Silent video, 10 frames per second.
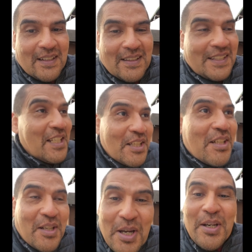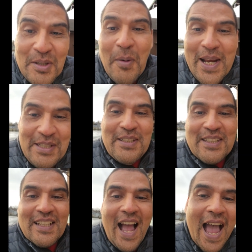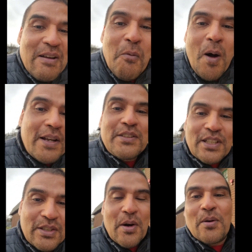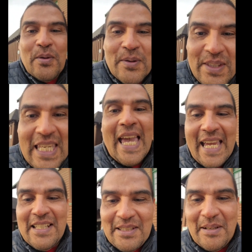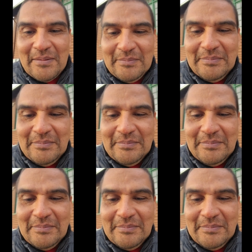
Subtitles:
This is a good question. I want to know the answer.